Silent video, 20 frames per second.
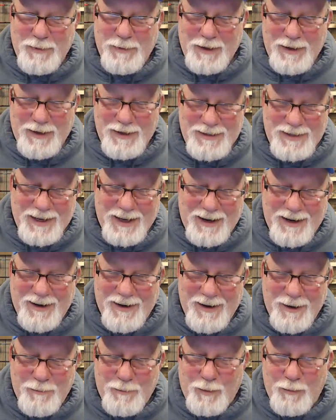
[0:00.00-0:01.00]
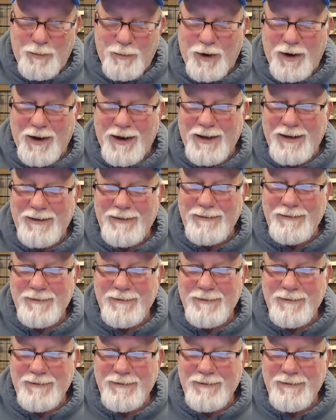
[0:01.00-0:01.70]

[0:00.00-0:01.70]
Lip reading: Pick us out a number, Brian.